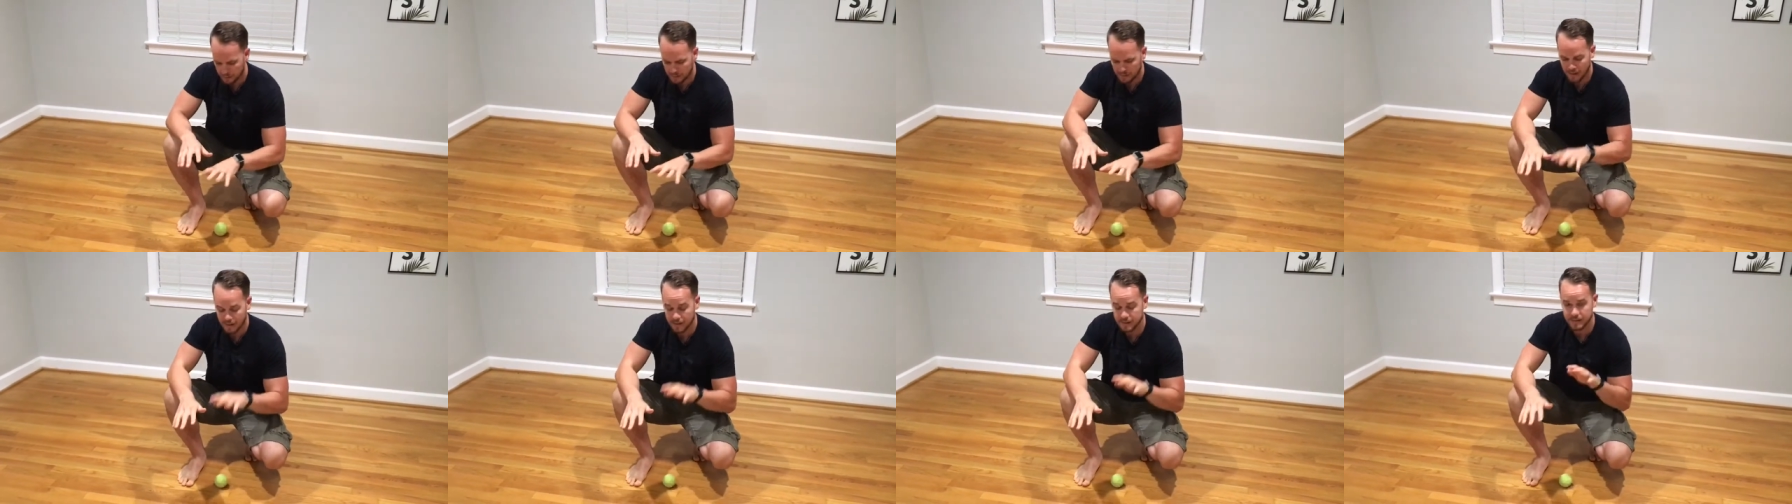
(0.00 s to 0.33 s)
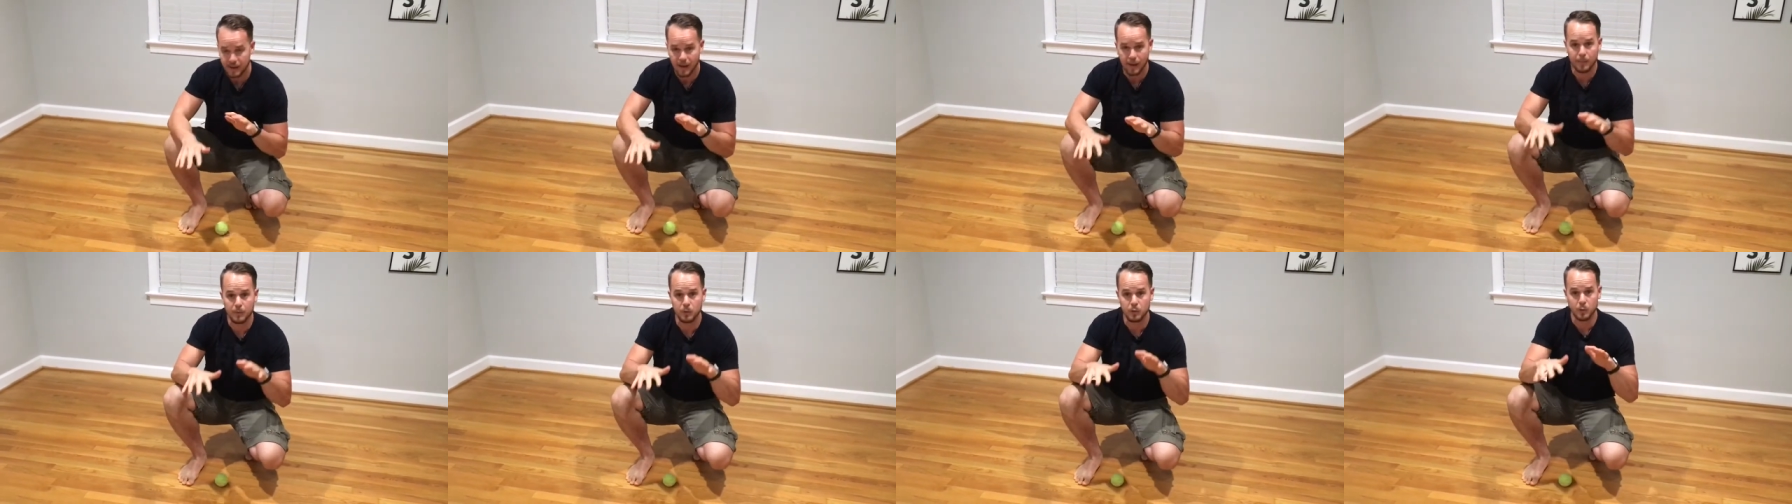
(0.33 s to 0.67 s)
lot of
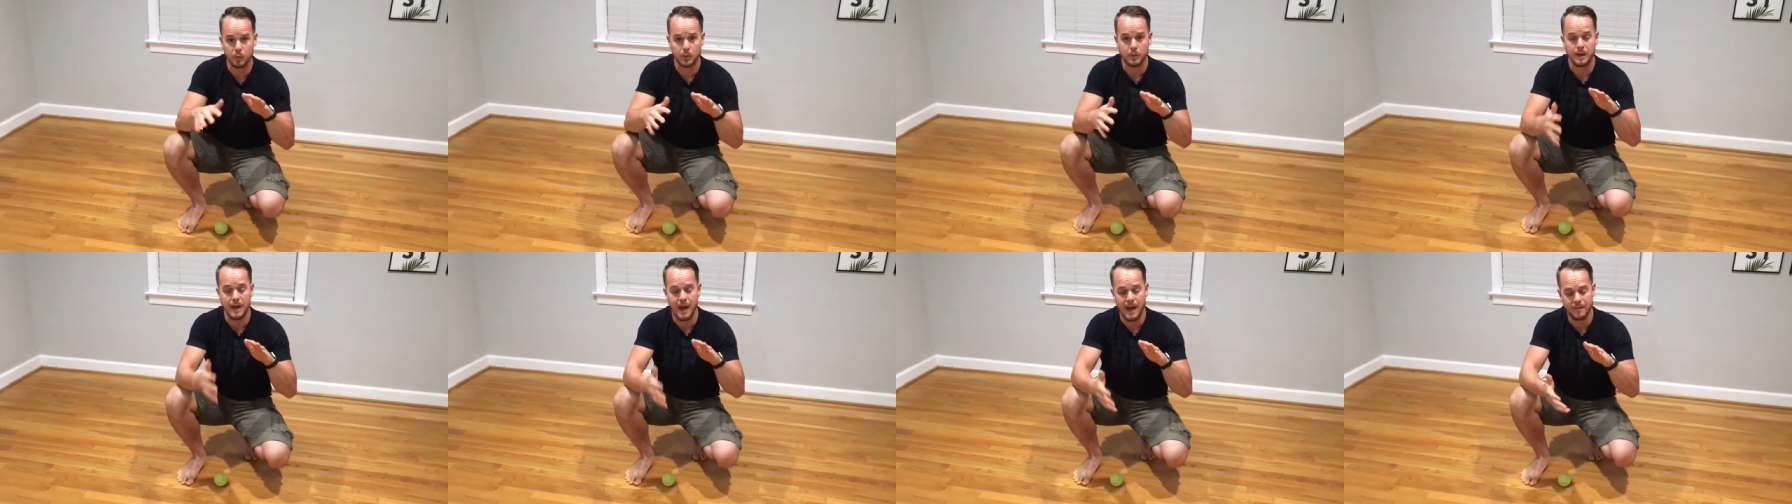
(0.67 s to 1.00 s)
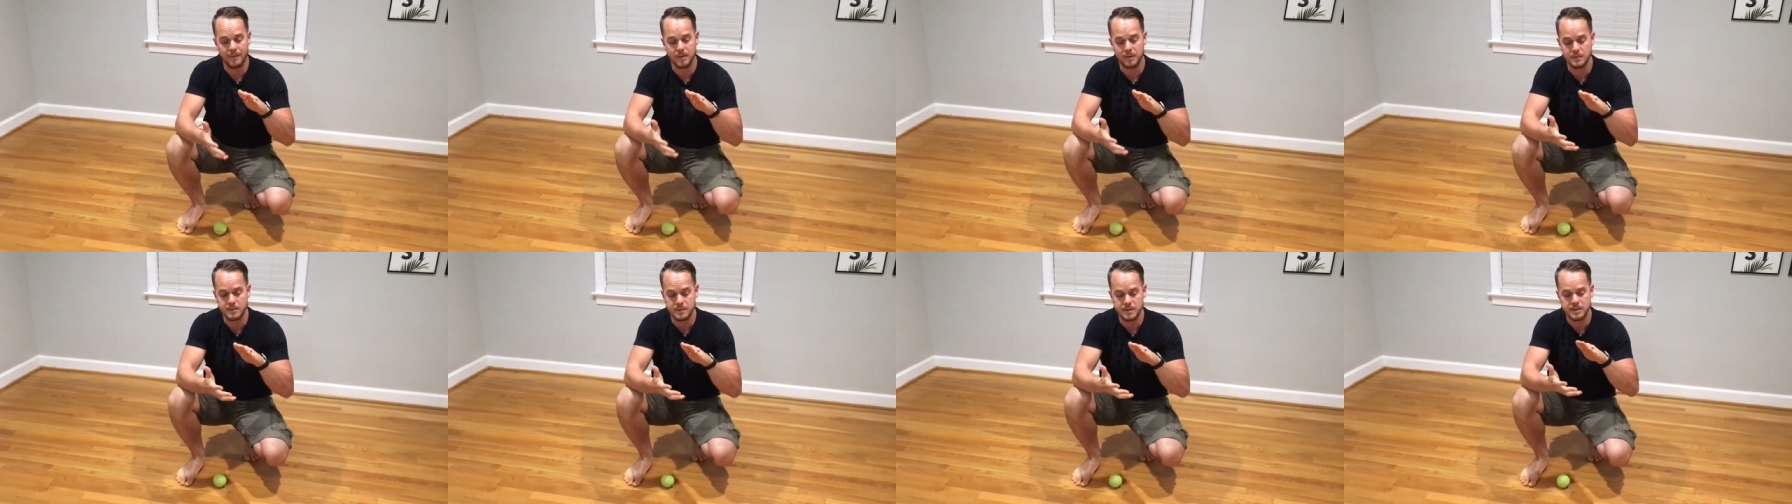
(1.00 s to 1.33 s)
times when we have
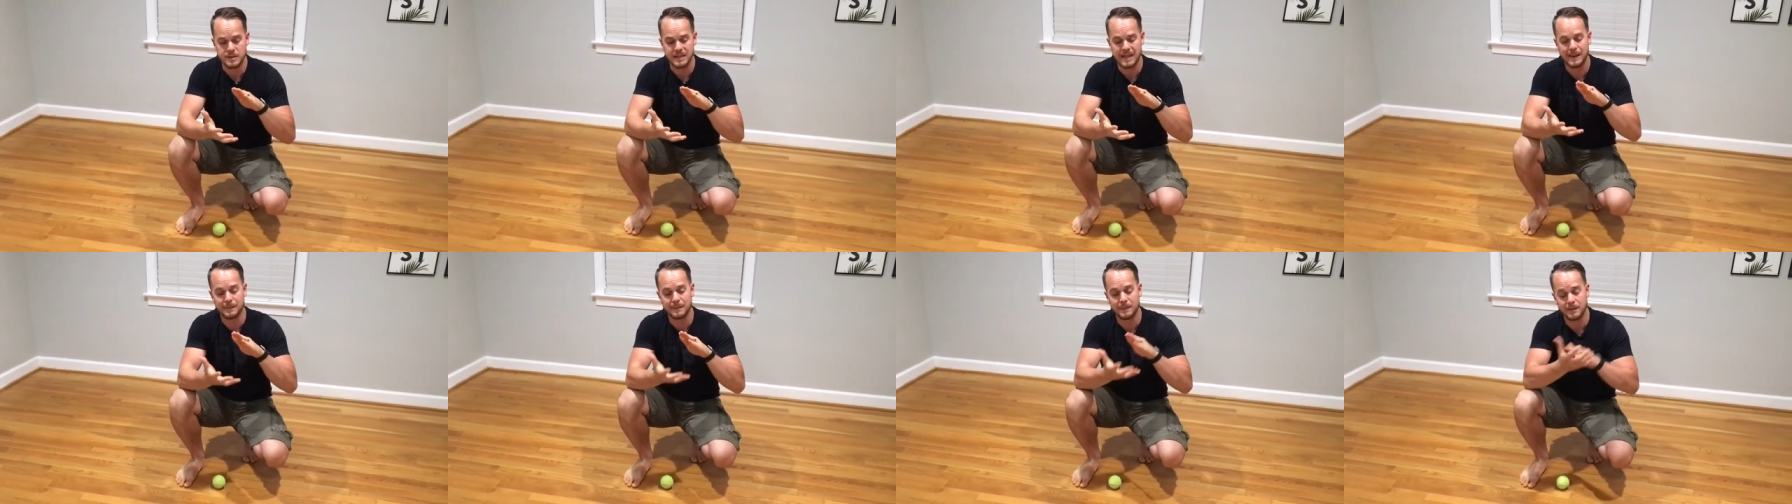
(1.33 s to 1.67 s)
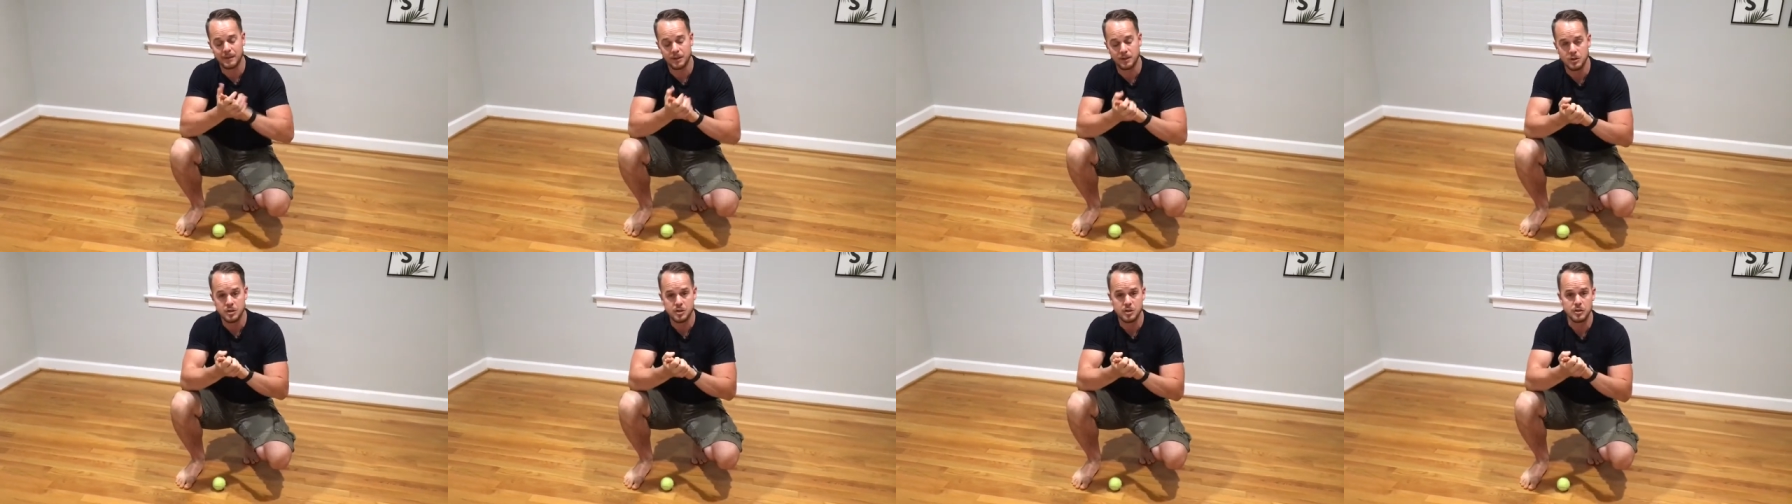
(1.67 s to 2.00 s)
them slammed in
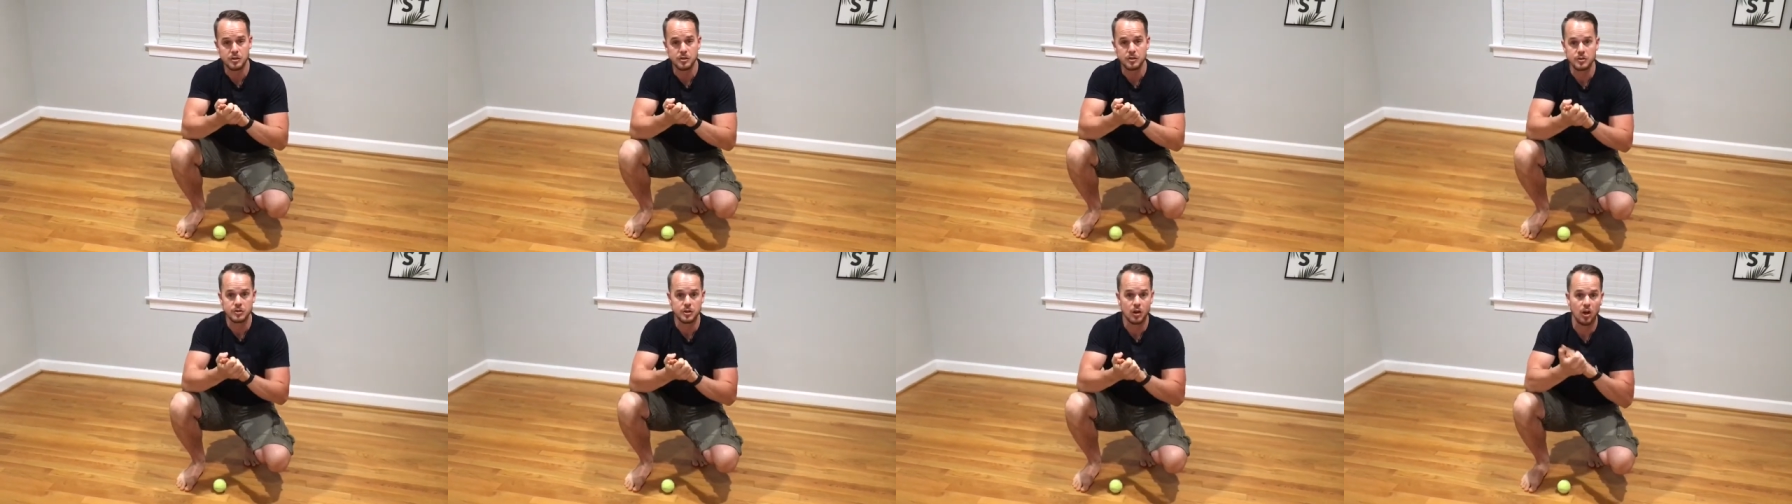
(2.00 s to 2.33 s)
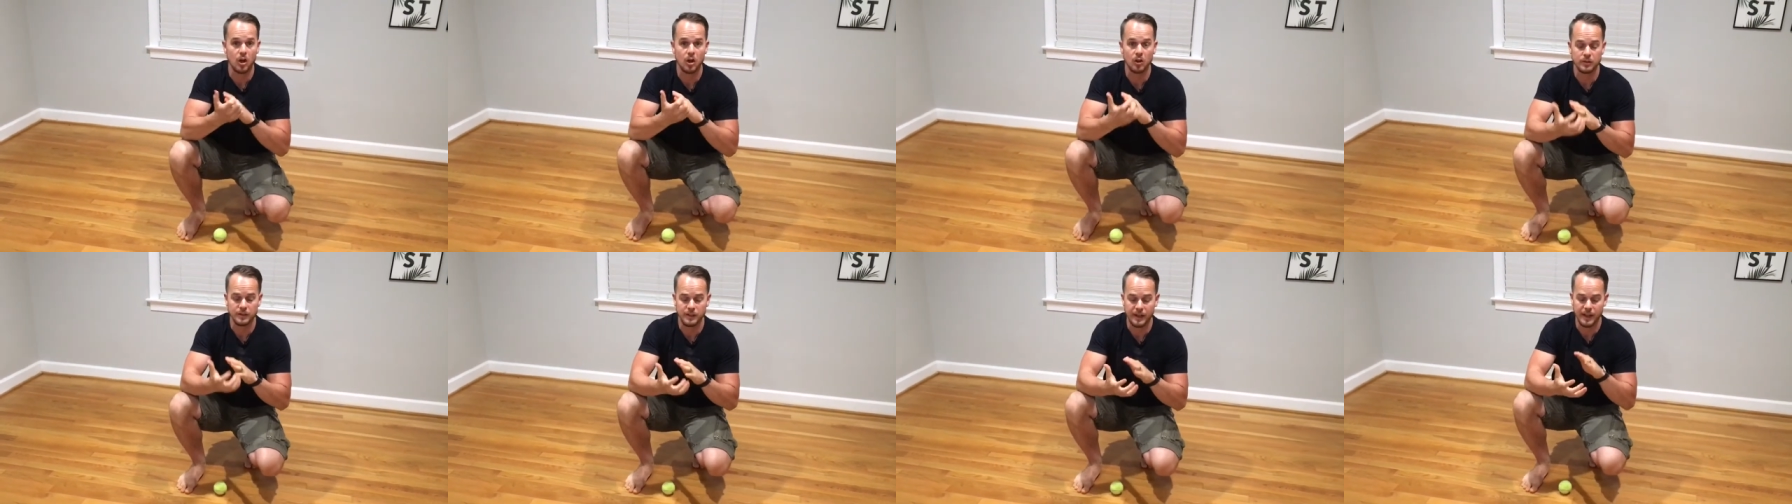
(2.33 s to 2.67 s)
the shoes
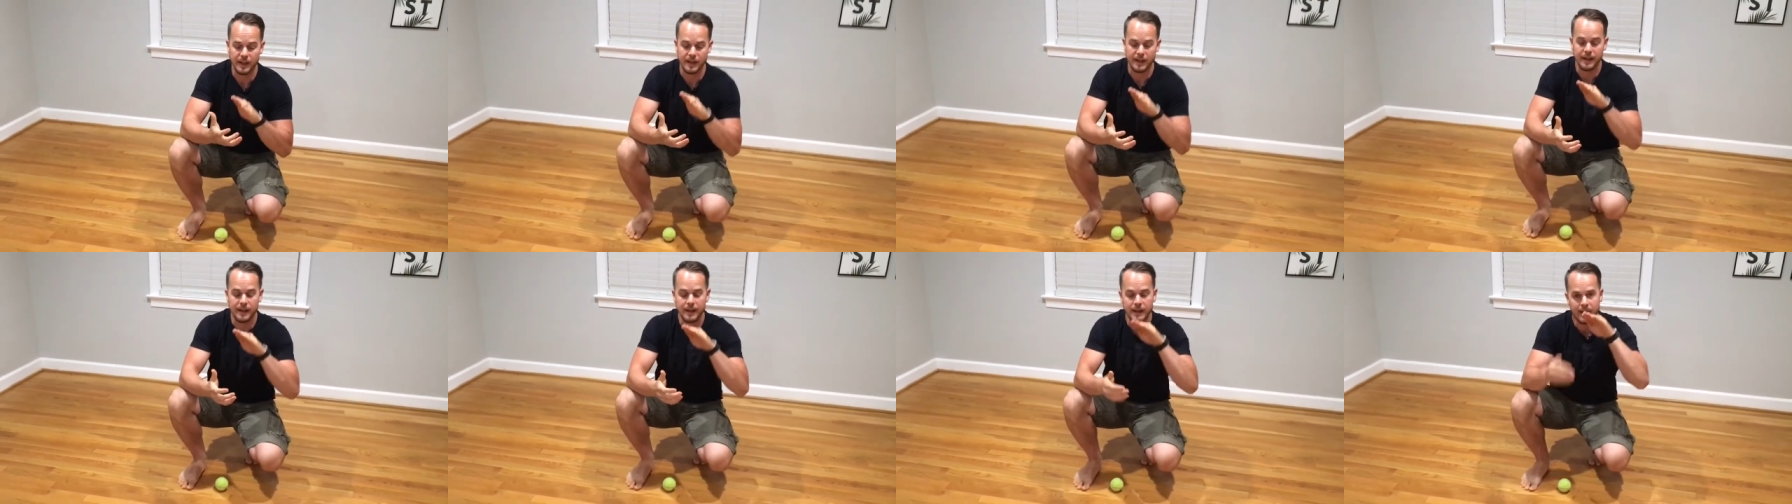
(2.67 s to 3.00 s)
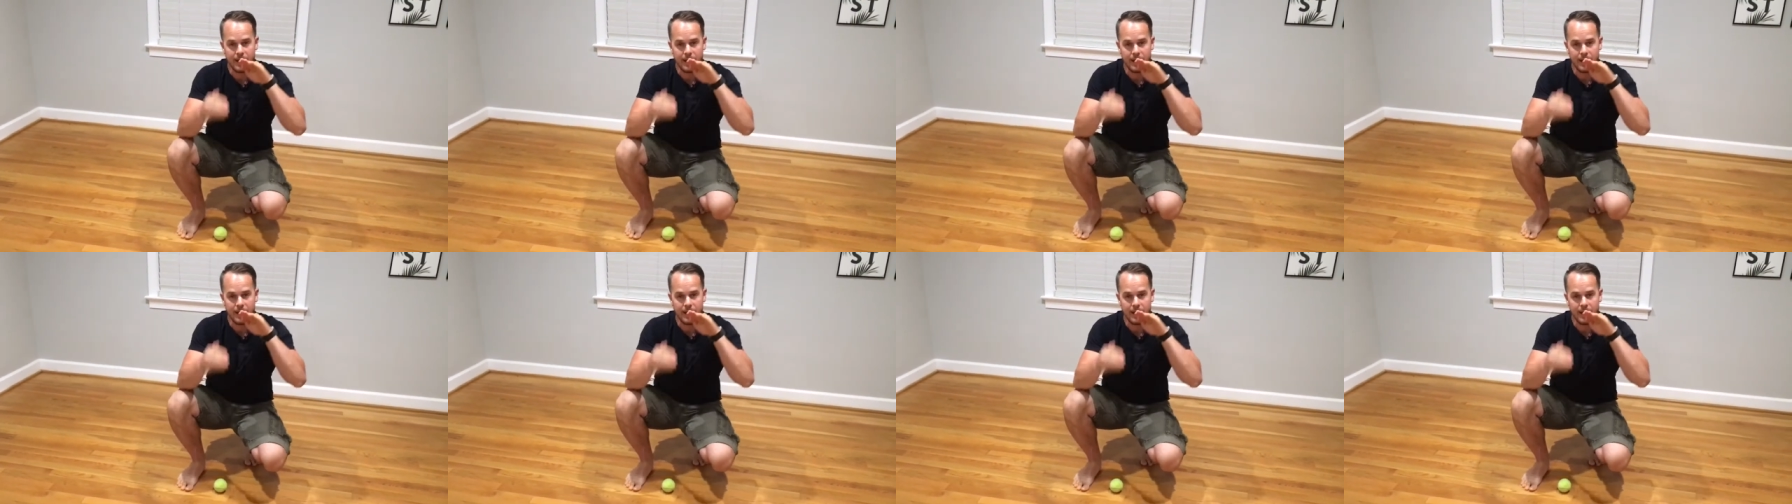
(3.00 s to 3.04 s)
all day,